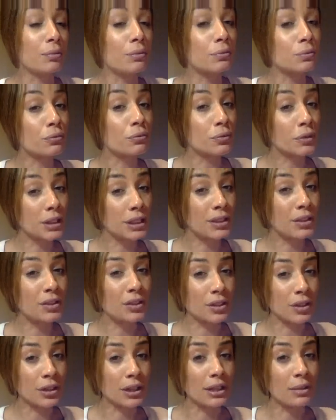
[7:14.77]
Real
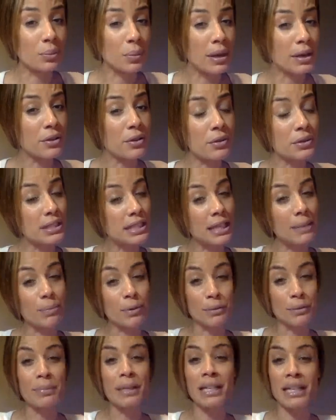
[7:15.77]
good. It's one of those
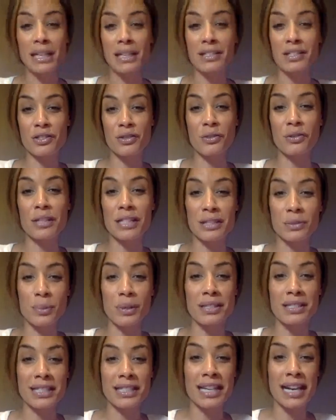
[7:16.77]
deeper meaning stories,
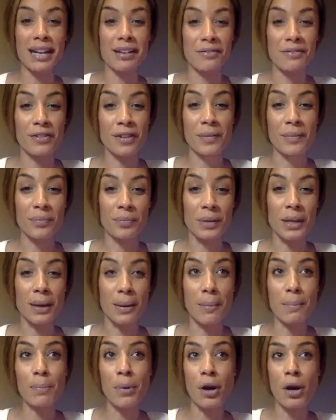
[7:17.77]
once again, from
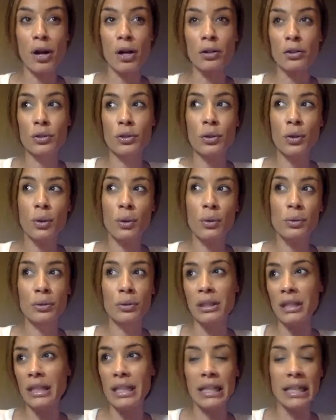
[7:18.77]
Paul
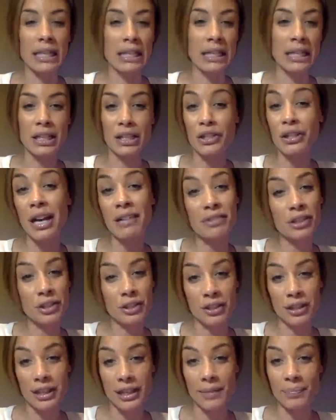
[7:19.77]
Cohen. You'll have to
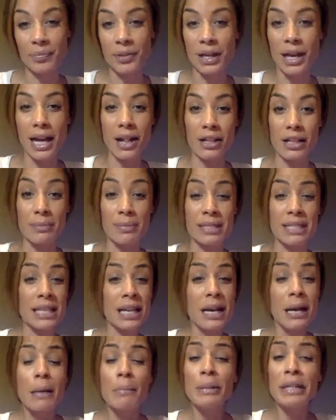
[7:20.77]
look it up, The Alchemist.
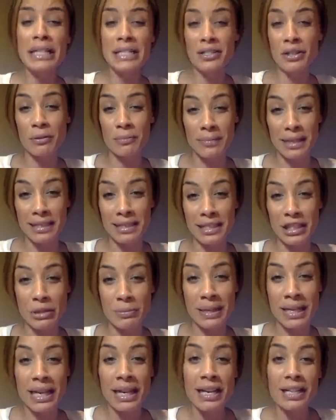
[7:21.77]
Please don't message
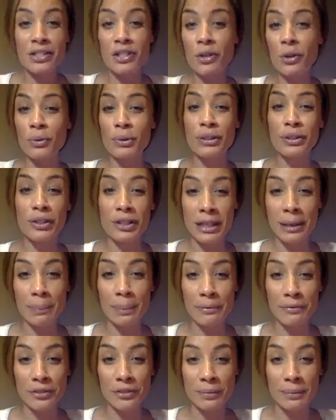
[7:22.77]
me to go and look
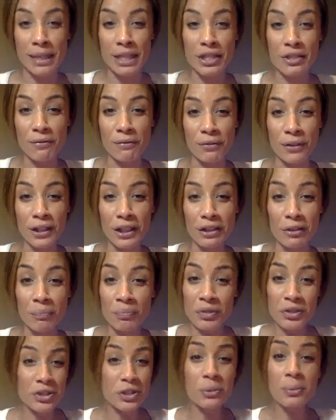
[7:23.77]
up information for you.
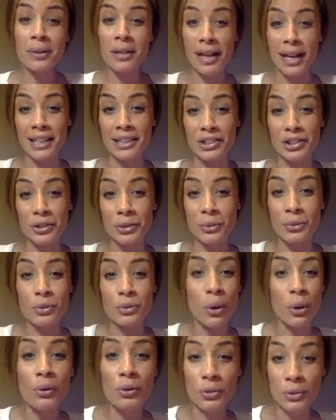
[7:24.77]
Do what I do.
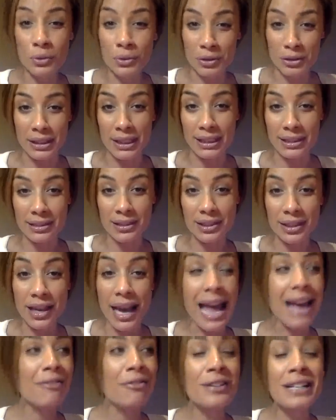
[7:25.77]
Go Google it.
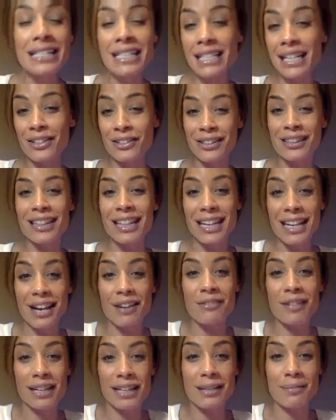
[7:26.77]
Every single thing I
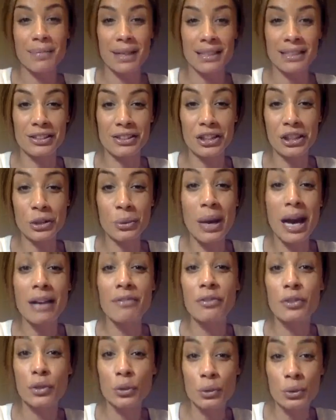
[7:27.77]
recommend to you, I've
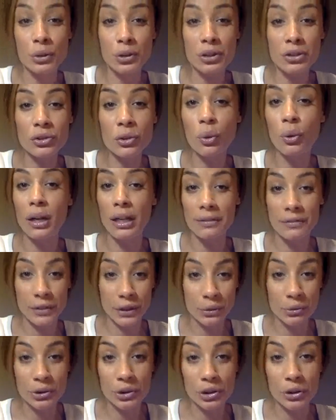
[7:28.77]
Googled or I've
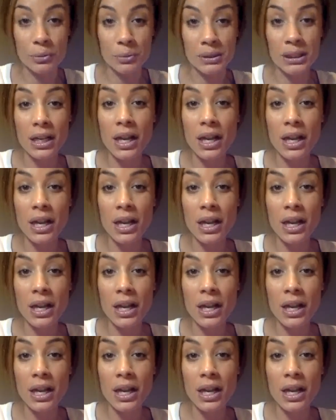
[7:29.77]
YouTubed.